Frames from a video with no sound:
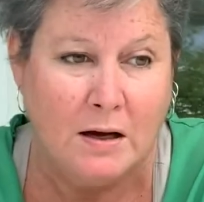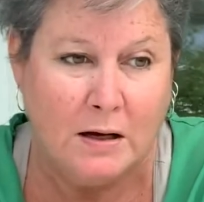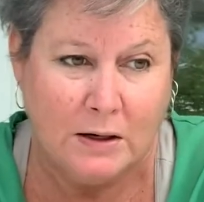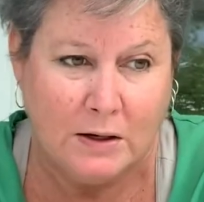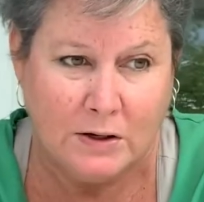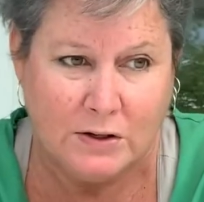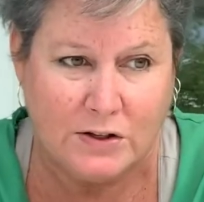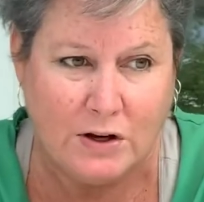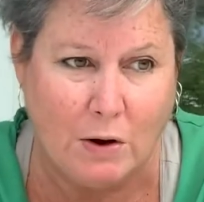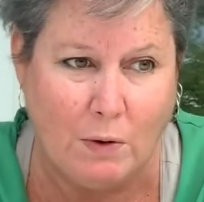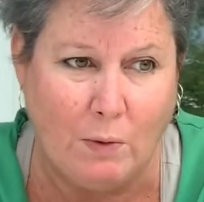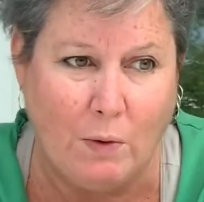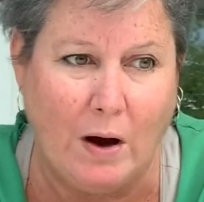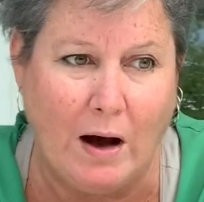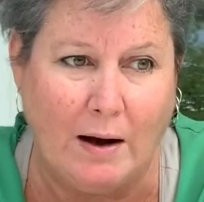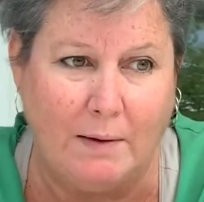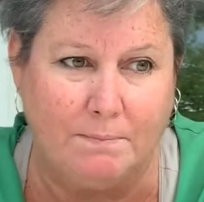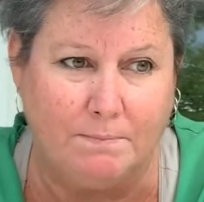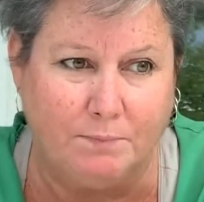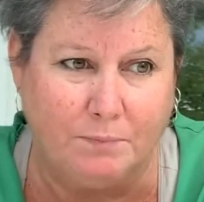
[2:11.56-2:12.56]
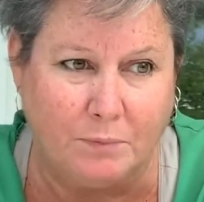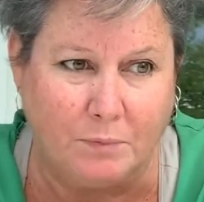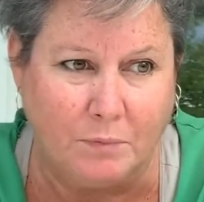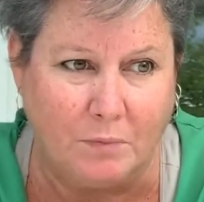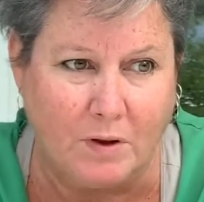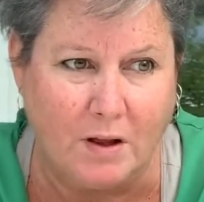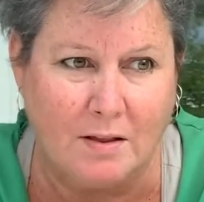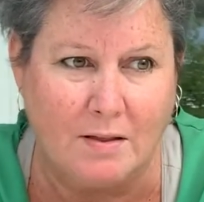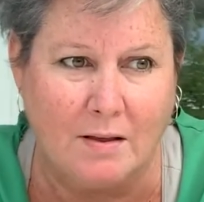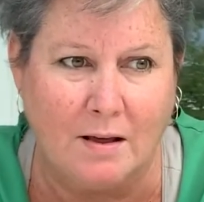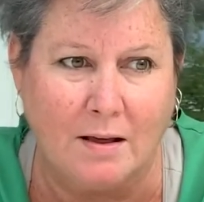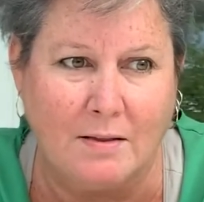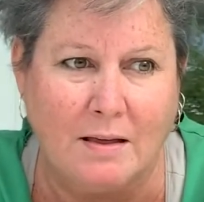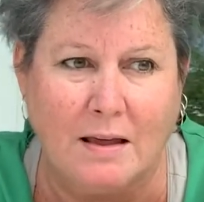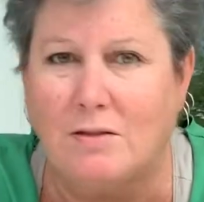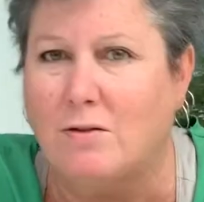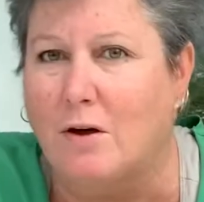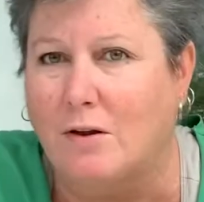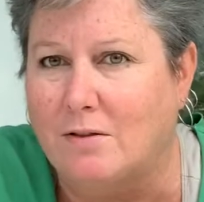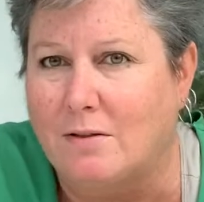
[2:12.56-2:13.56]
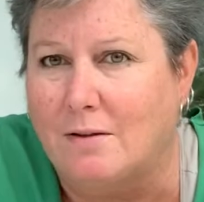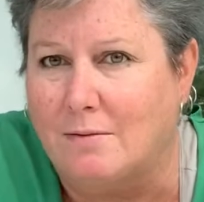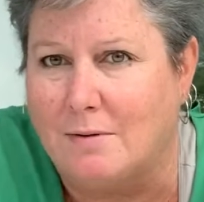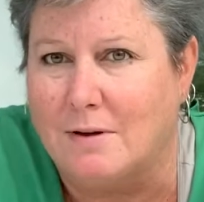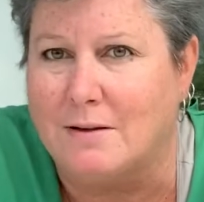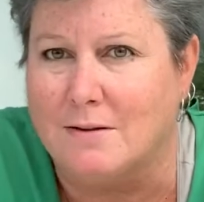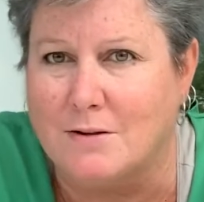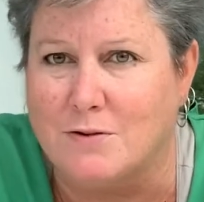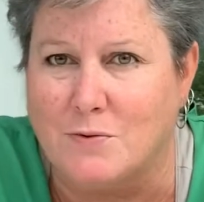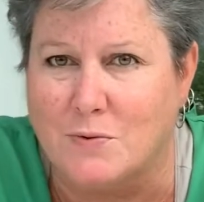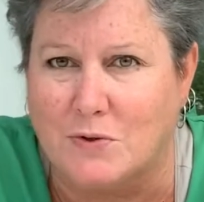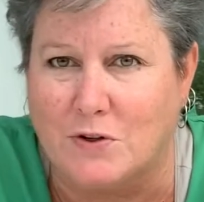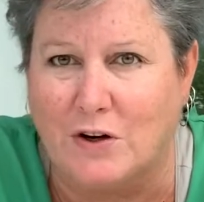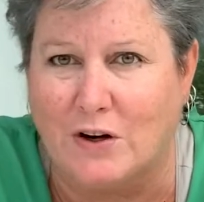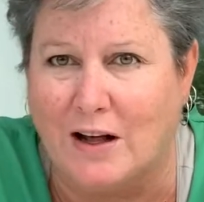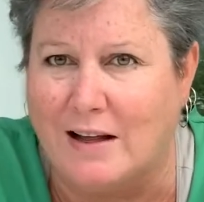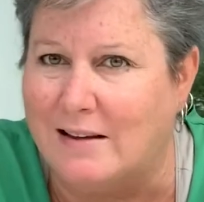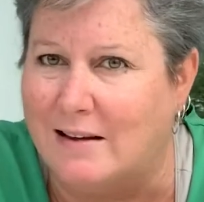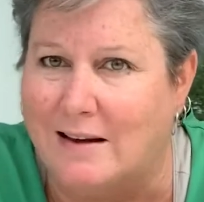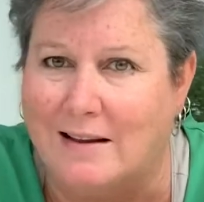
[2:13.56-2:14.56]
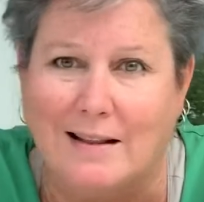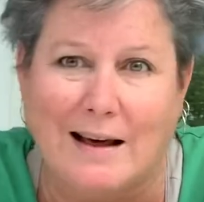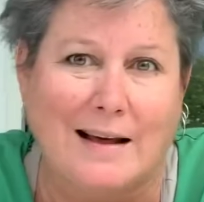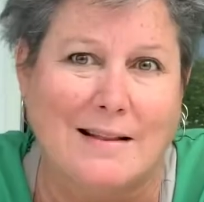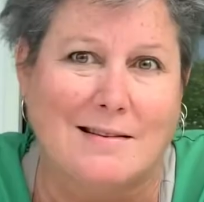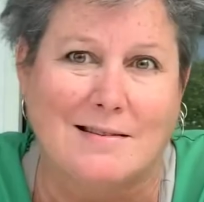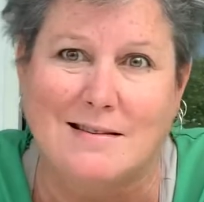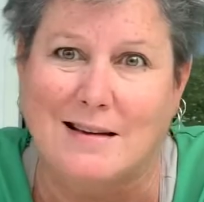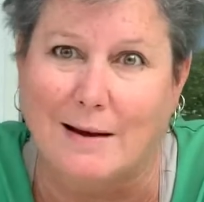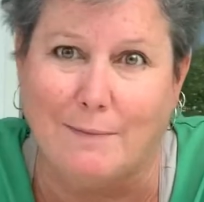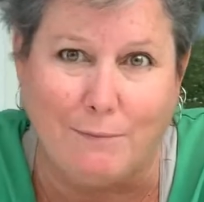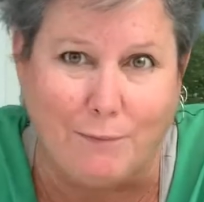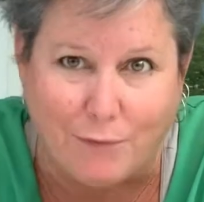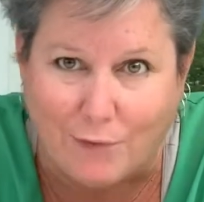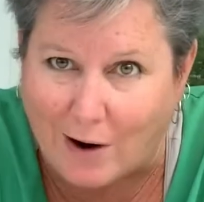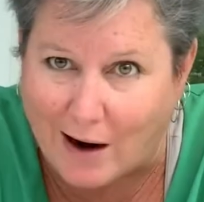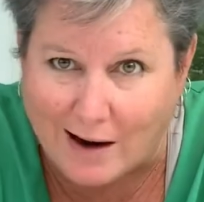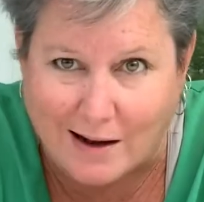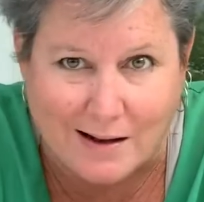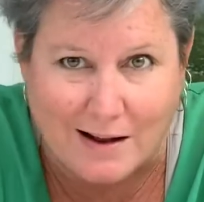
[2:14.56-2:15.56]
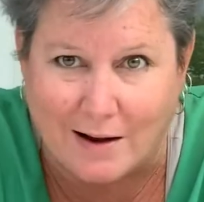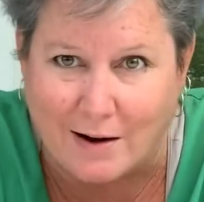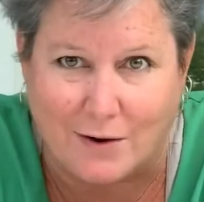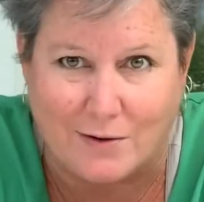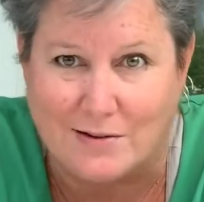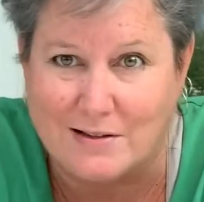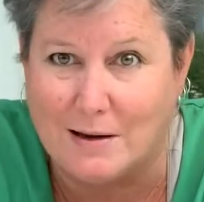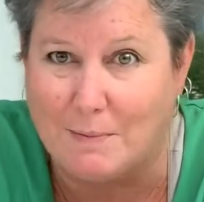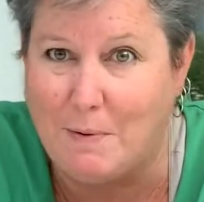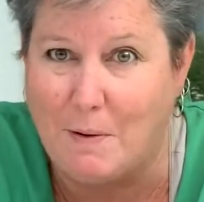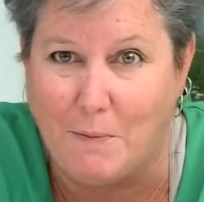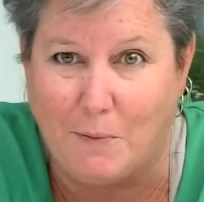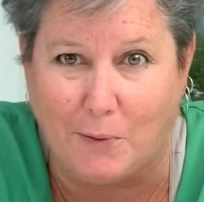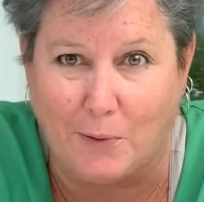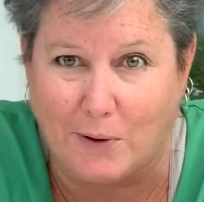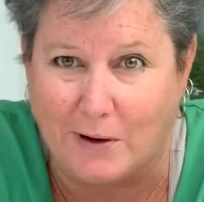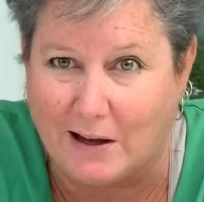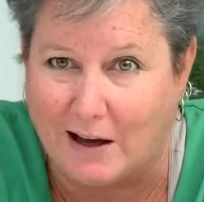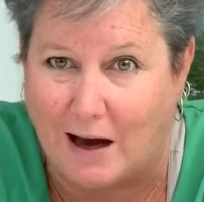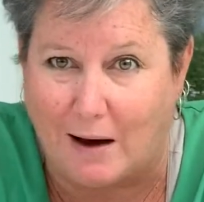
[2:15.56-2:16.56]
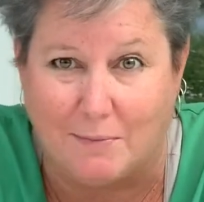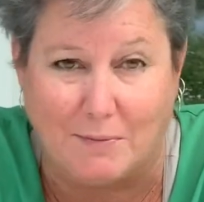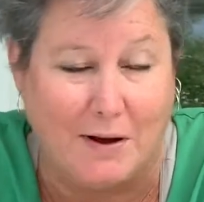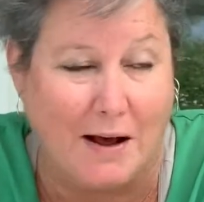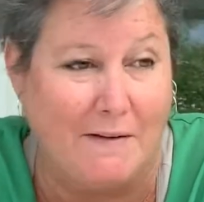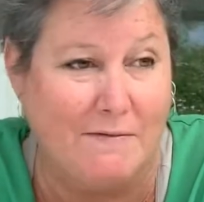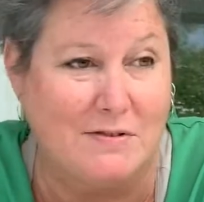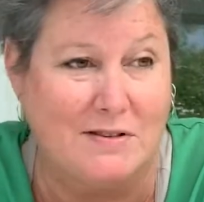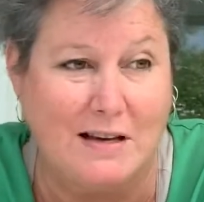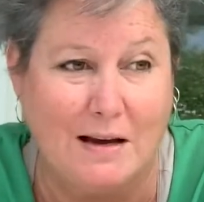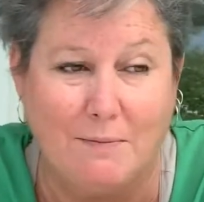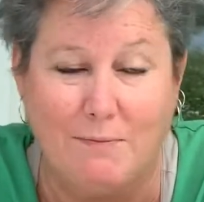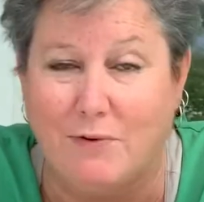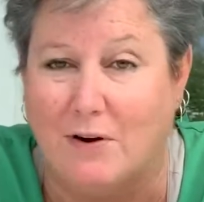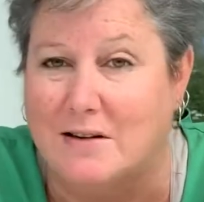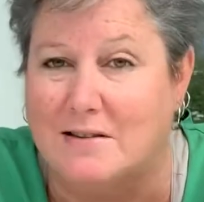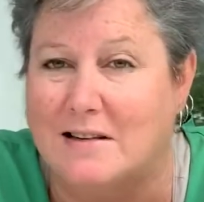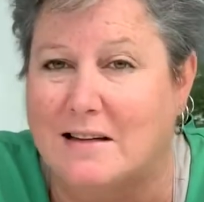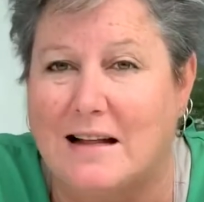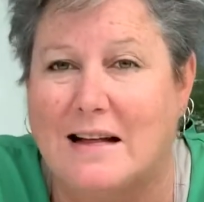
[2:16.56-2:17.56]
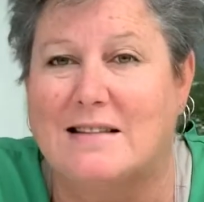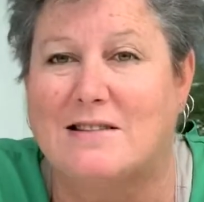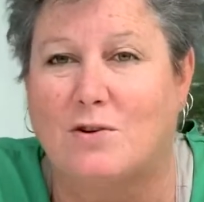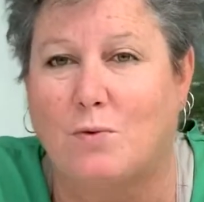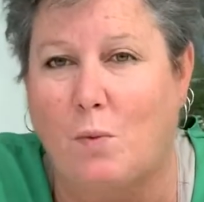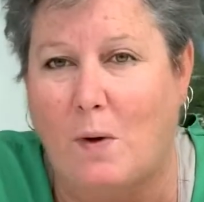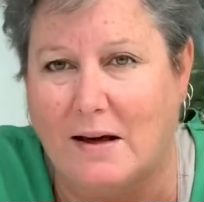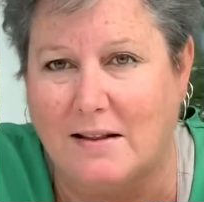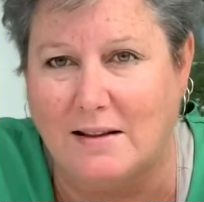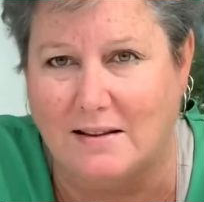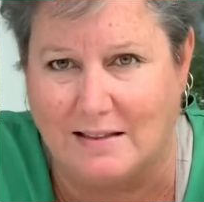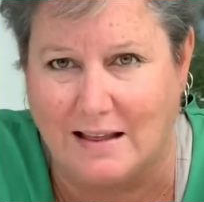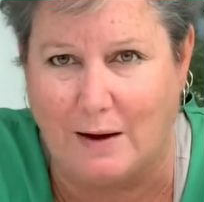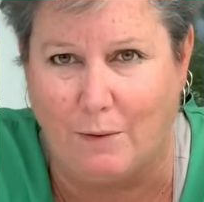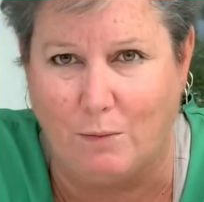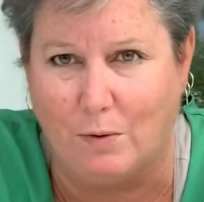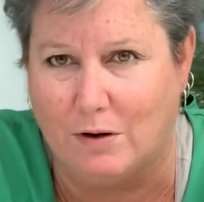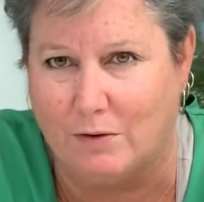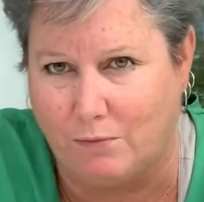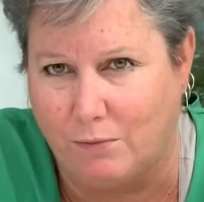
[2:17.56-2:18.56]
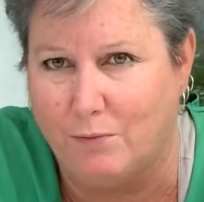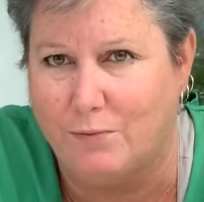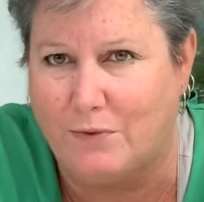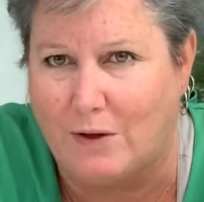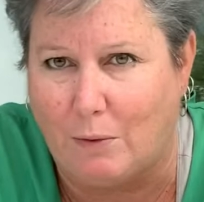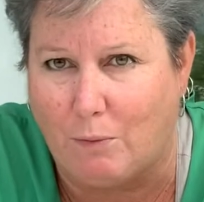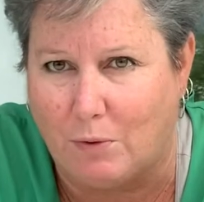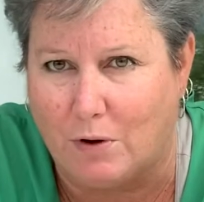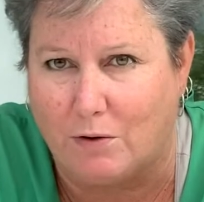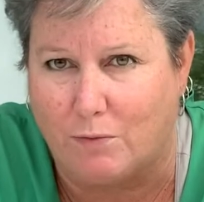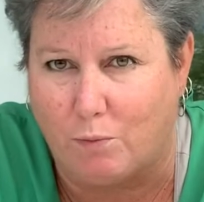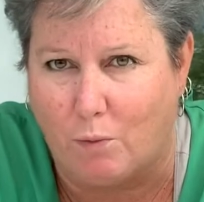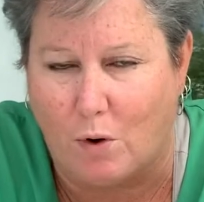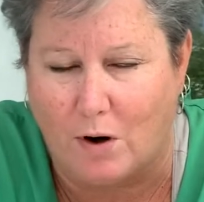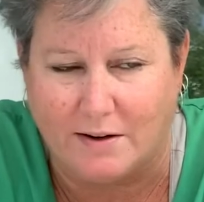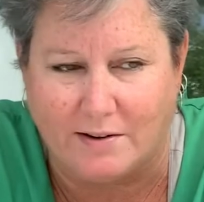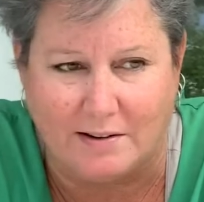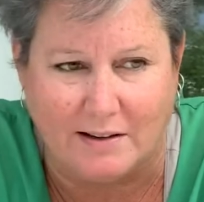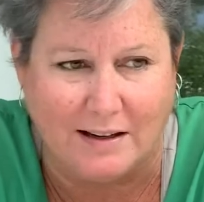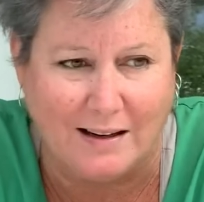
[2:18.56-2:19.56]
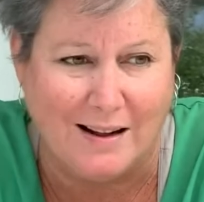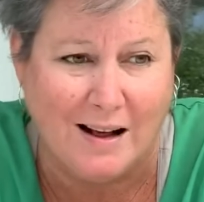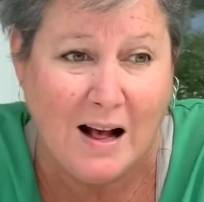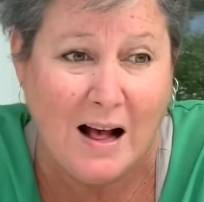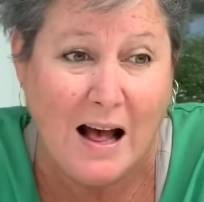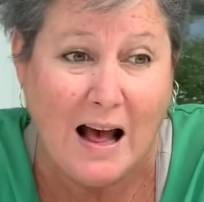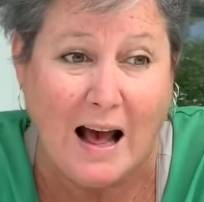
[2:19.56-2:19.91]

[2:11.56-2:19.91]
So they thought that this was a good idea. They had the same friend, the same people were ready to come. They had the same friends, and that's the way that they would have wanted it.